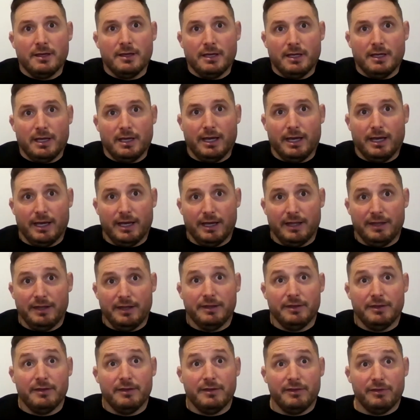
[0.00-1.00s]

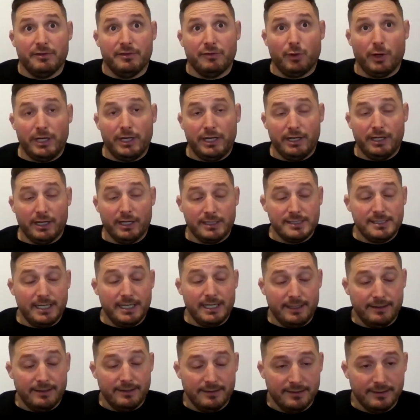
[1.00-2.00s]
and um,
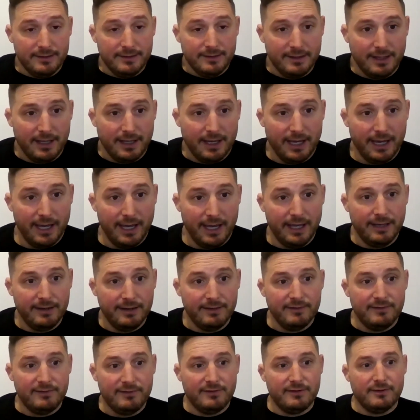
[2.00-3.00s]
2019.
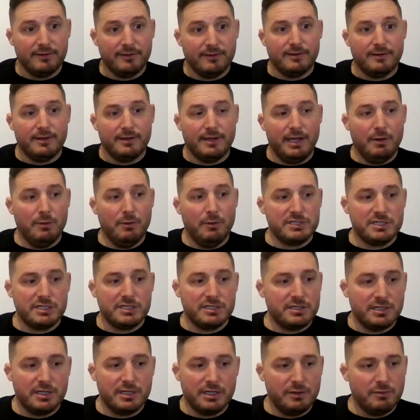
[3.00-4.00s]
And it was
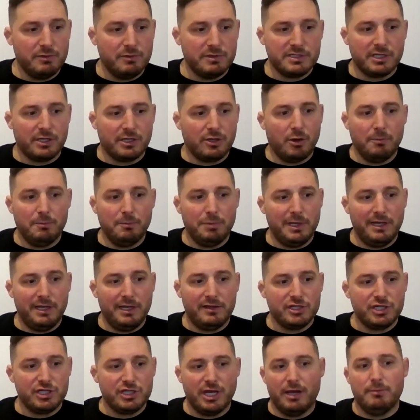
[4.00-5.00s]
a, it was a
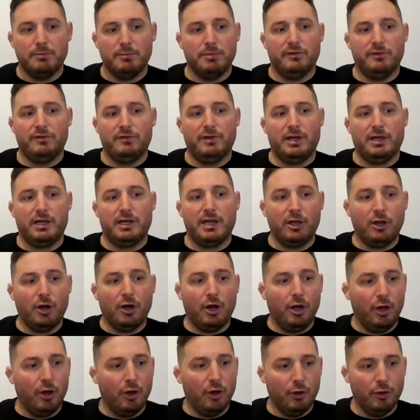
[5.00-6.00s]
complete shambles. Like I got
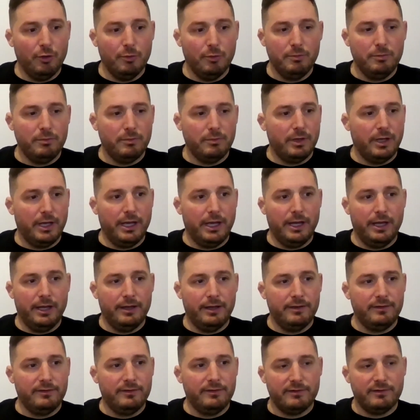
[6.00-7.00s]
home
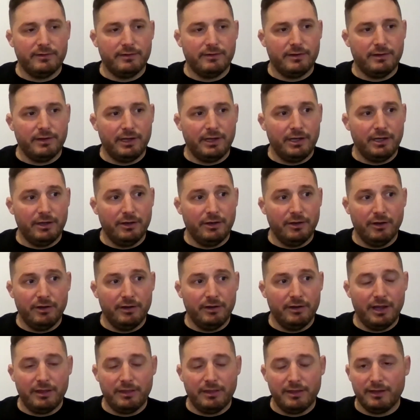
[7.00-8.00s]
and it, you know,
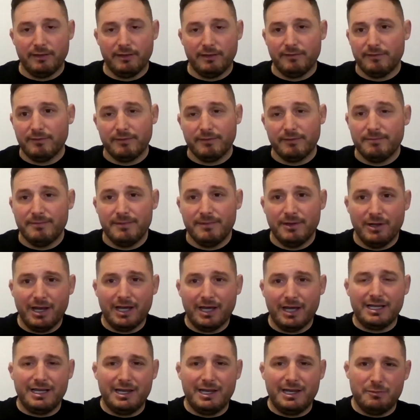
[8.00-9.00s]
nothing.
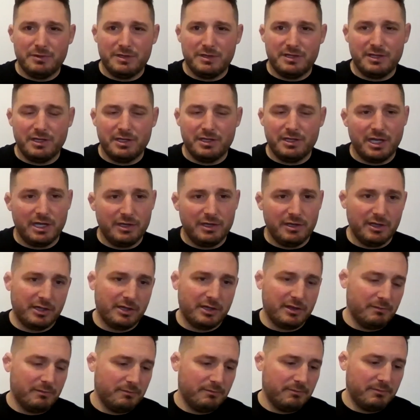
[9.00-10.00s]
luckily, with it,
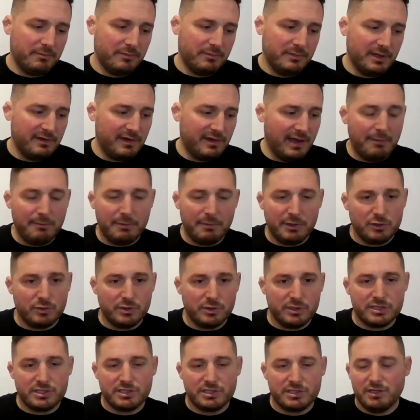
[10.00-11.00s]
the damage
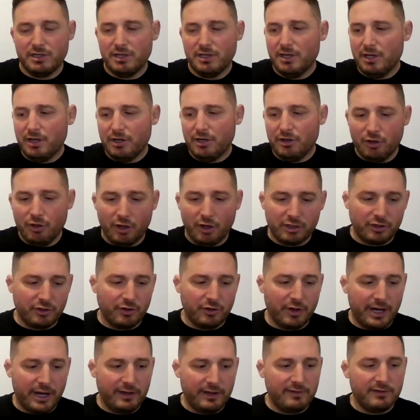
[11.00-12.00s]
was not
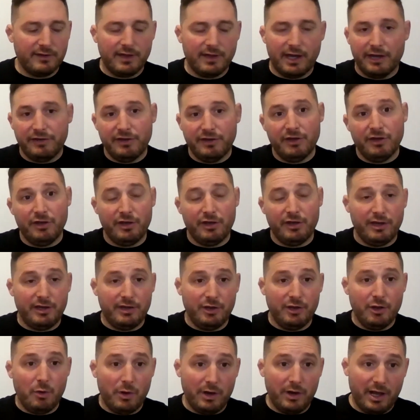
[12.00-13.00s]
great. I didn't.
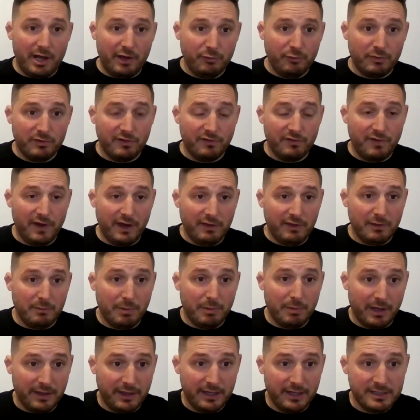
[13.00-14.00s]
No one else was affected
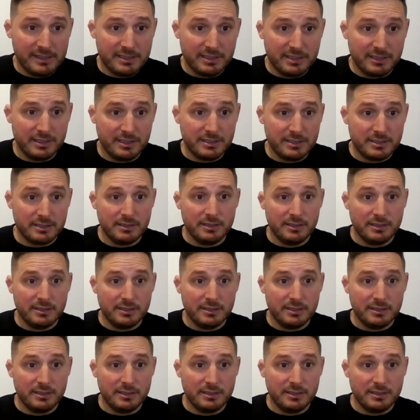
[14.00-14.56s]
by the incident,